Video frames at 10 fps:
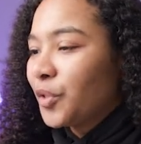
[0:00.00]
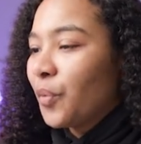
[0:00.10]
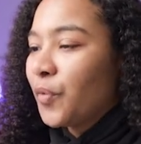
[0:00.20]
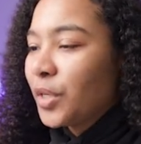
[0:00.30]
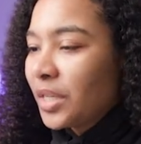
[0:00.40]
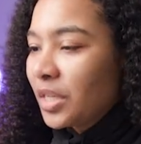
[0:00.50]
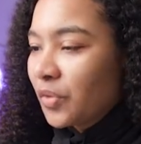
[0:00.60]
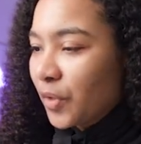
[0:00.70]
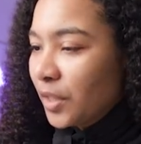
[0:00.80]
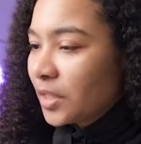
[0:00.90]
So first things
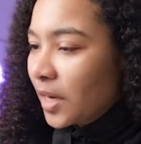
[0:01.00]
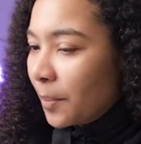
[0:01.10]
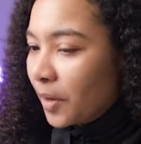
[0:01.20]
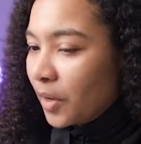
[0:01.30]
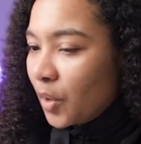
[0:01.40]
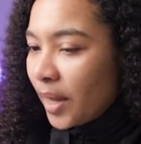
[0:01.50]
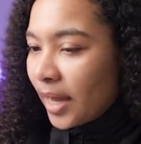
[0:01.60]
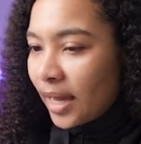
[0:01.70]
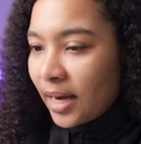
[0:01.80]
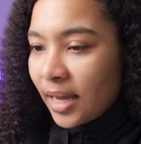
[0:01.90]
first, I'm going to go
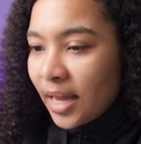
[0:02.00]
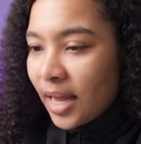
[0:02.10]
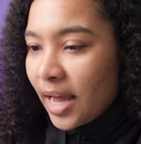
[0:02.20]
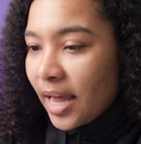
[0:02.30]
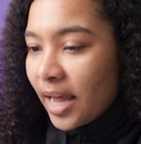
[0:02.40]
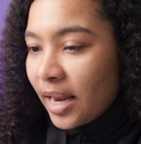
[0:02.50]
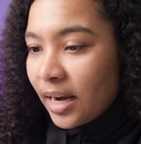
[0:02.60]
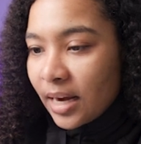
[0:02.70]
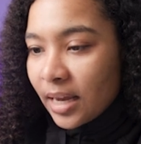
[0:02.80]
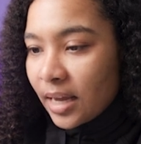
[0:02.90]
ahead
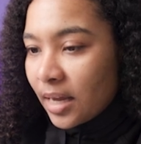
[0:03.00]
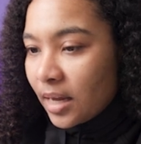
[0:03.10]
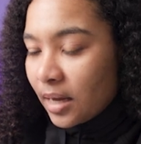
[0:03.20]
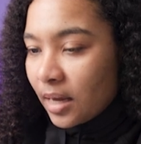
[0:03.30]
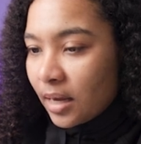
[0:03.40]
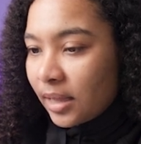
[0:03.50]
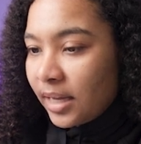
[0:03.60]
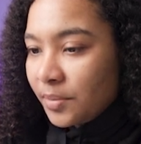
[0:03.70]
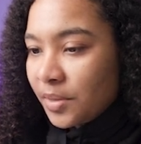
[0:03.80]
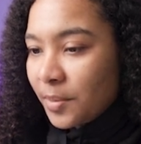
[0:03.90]
and
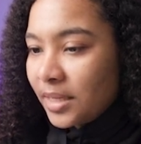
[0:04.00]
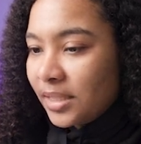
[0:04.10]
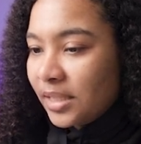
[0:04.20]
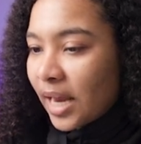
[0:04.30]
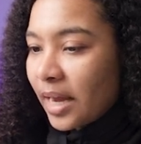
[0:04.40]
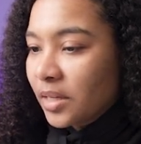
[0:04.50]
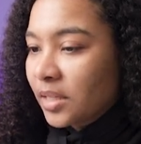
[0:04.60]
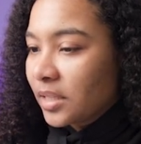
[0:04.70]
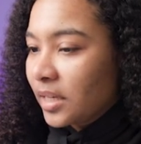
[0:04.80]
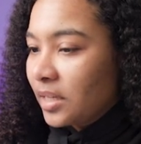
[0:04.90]
clean up some of these styles
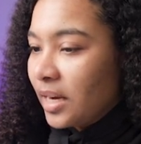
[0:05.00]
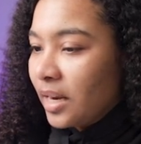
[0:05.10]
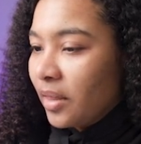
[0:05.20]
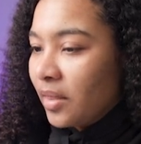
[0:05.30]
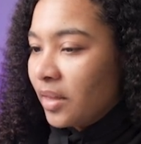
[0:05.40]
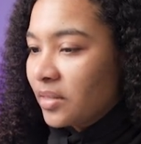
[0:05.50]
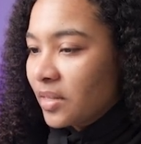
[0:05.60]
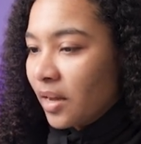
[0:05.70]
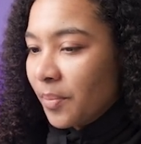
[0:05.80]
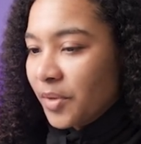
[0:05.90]
because
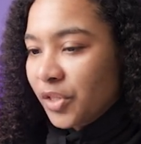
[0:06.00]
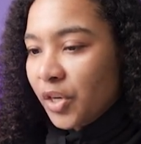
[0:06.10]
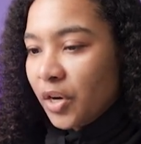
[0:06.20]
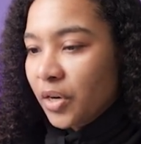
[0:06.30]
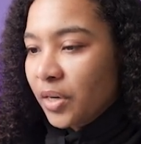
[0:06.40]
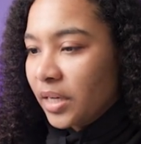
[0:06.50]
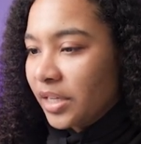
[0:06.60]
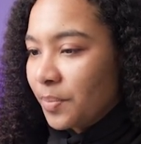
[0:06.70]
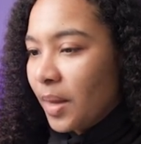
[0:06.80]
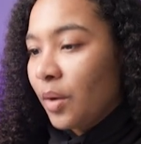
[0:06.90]
the starter
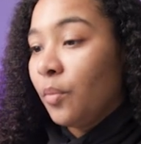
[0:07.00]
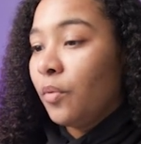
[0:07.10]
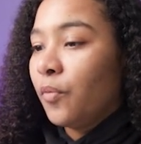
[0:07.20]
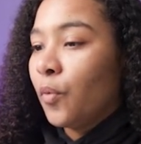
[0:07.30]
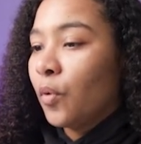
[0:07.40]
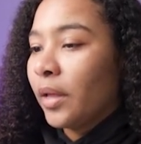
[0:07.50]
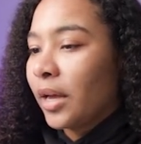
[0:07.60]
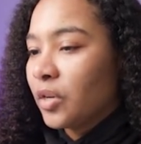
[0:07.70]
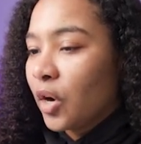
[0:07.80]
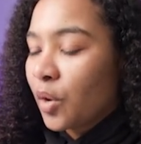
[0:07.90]
is meant for like
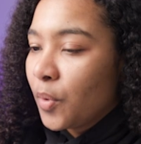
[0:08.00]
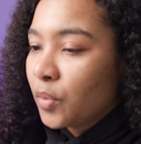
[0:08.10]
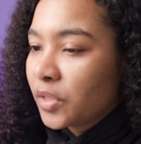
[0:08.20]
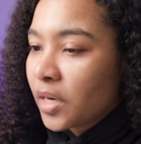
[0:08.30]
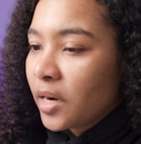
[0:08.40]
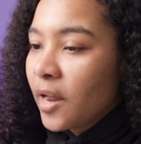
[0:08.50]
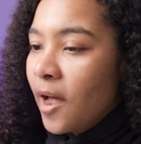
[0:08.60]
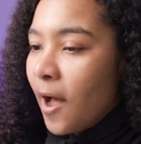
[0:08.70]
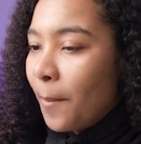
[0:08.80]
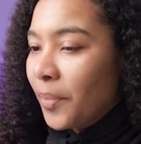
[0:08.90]
a dark mode start,
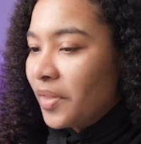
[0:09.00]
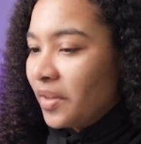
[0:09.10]
but